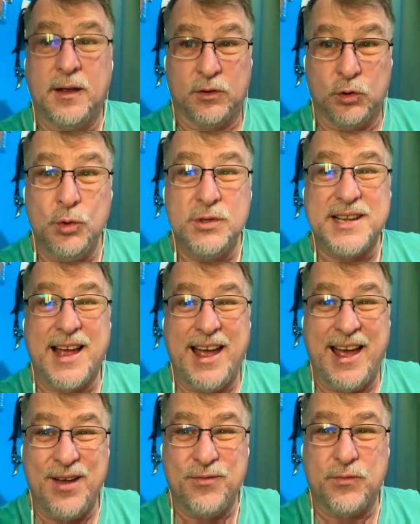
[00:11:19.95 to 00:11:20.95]
Lose
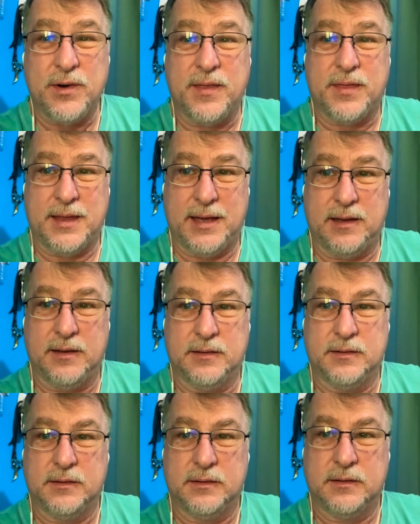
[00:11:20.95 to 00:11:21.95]
everything.
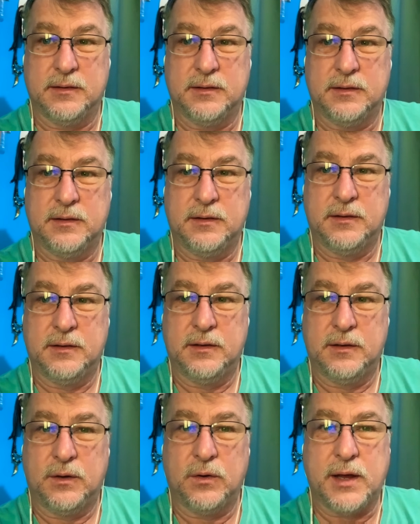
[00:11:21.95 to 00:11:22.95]

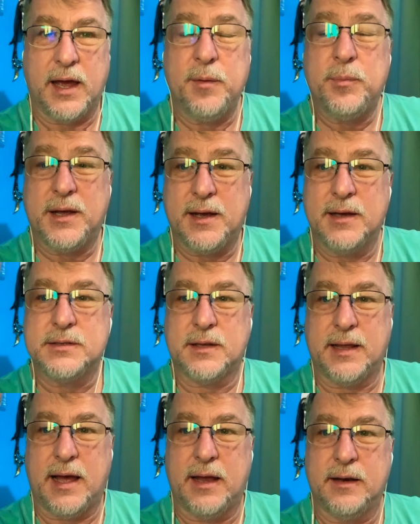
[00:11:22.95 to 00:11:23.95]
Okay, because
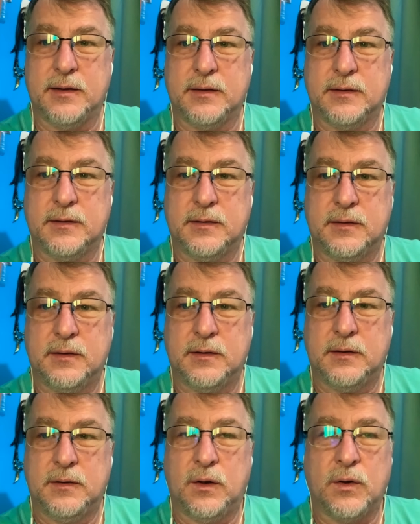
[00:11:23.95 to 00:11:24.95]
of that.
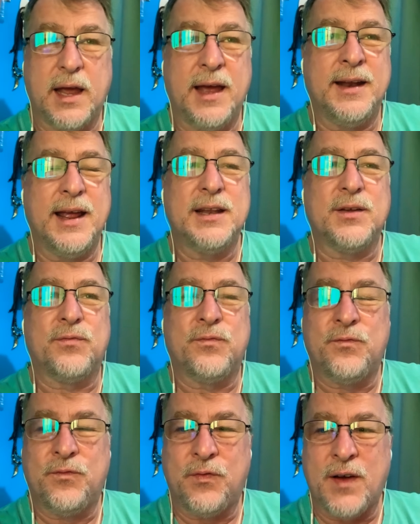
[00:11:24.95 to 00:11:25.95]
Okay, and they had to
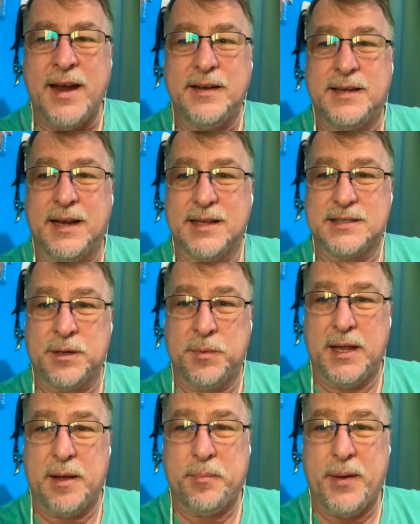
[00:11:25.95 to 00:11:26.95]
fight to get some
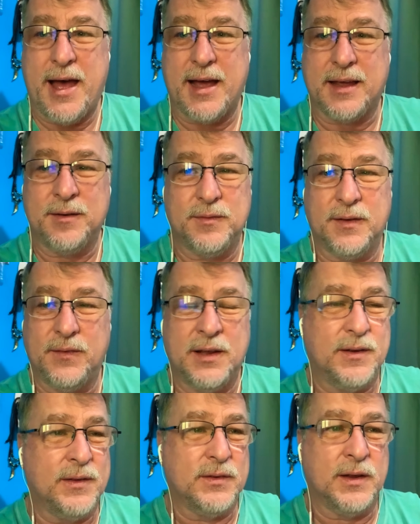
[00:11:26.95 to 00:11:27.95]
of that back. And
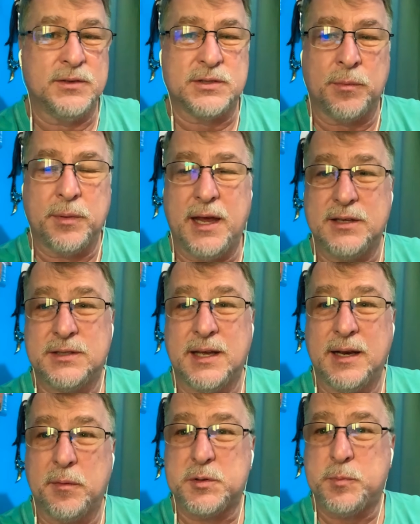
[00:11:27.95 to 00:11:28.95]
in some cases, they
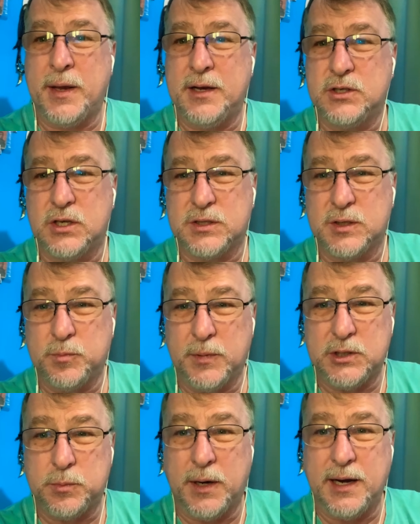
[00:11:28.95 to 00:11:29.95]
end up spending just as
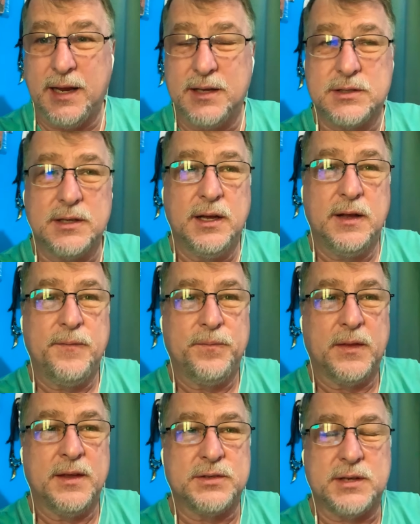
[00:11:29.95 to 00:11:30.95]
much money as
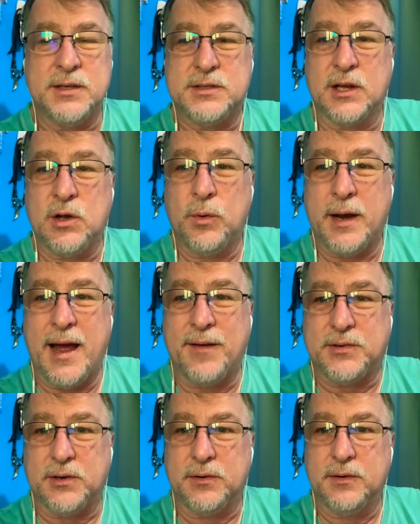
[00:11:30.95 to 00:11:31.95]
they're going
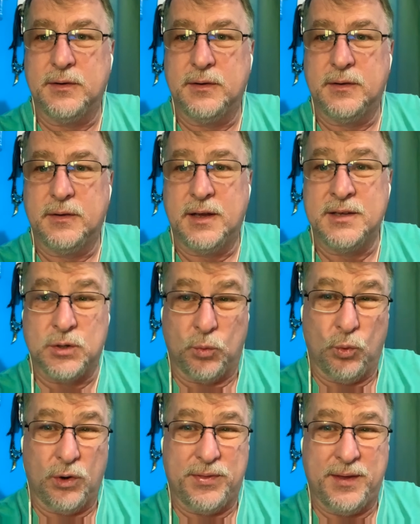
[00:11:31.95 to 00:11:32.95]
after. Is
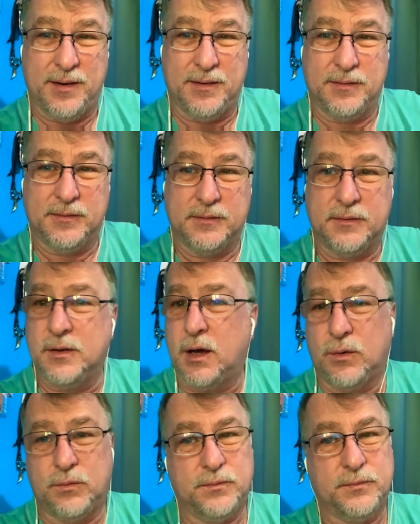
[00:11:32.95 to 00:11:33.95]
it worth it? No.